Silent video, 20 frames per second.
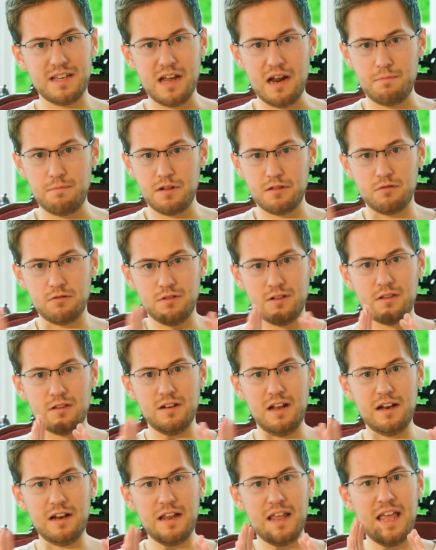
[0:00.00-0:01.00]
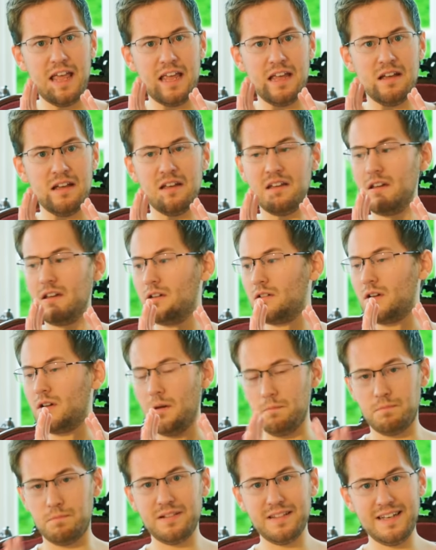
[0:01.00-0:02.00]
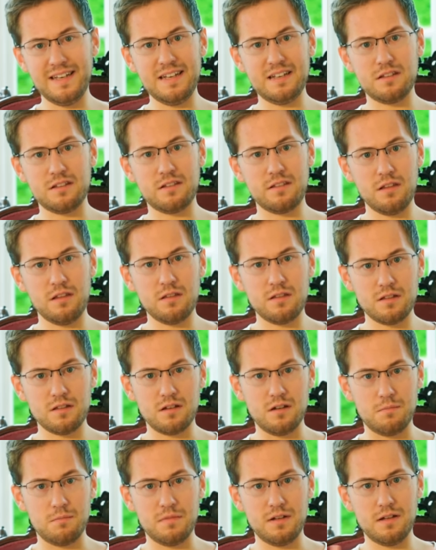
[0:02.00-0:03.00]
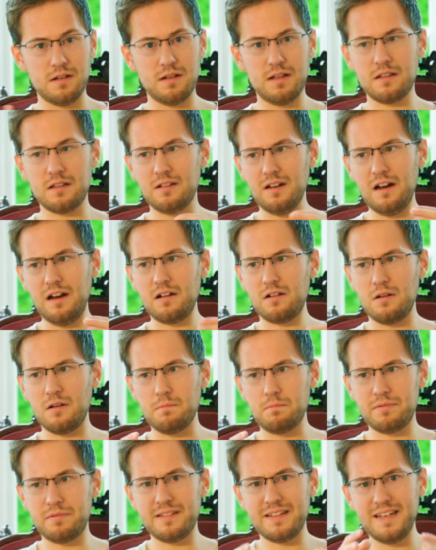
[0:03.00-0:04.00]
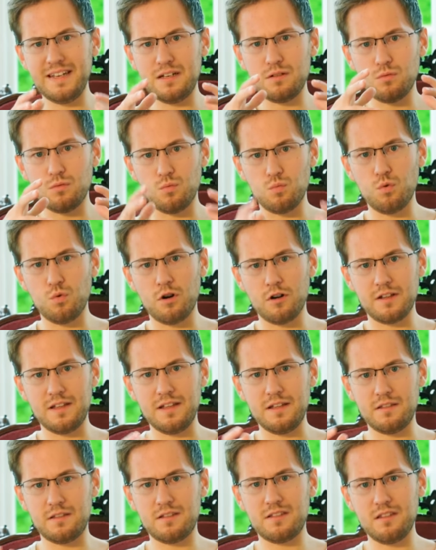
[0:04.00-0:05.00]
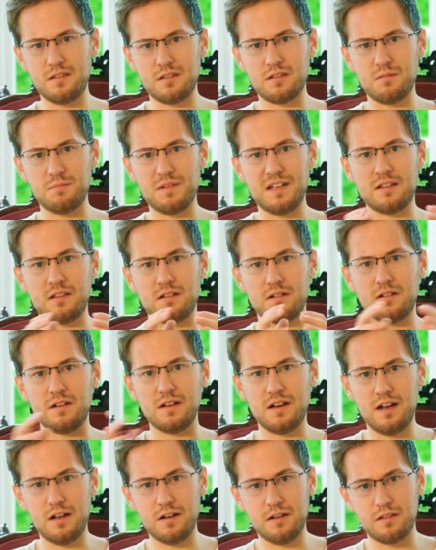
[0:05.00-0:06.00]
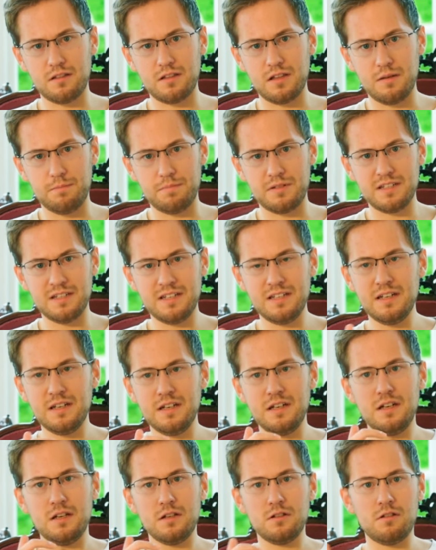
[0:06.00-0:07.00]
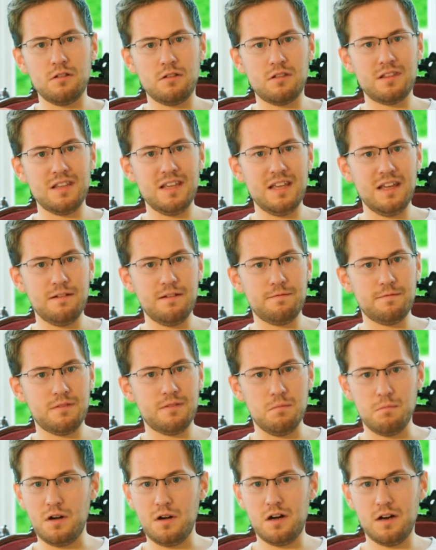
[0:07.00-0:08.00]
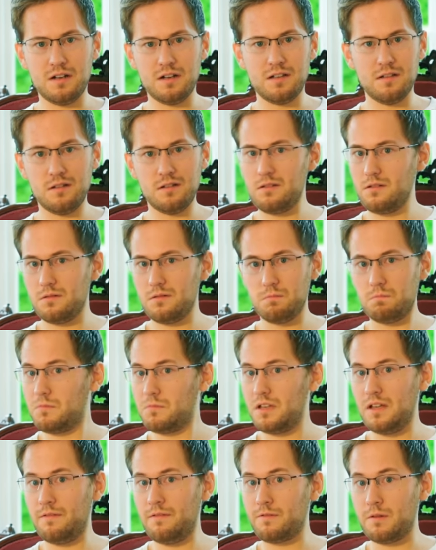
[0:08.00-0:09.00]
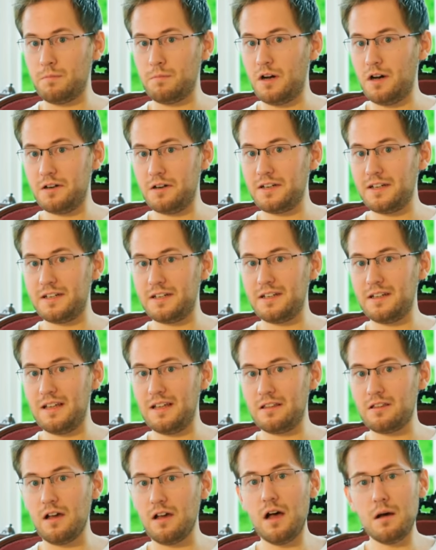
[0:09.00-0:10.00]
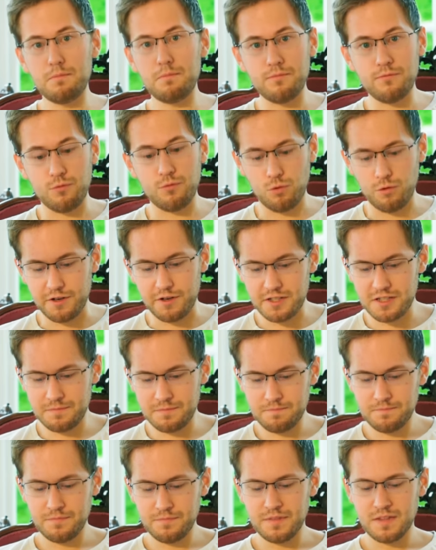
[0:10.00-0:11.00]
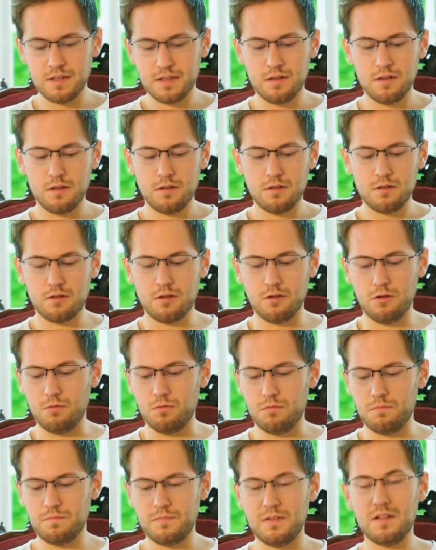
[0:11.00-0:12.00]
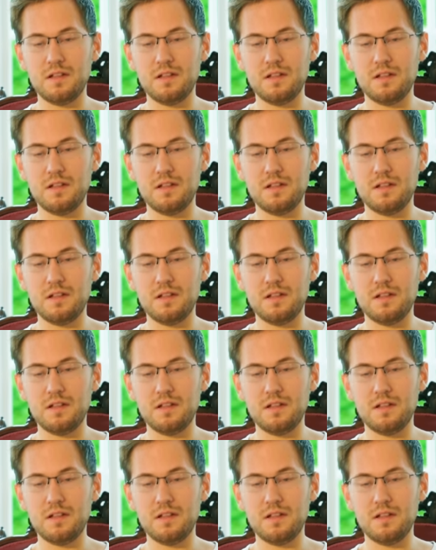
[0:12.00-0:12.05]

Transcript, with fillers: camera, so it's not a complete system. It's not a complete working system. It's a concept to see if the mark if the market is up for it. So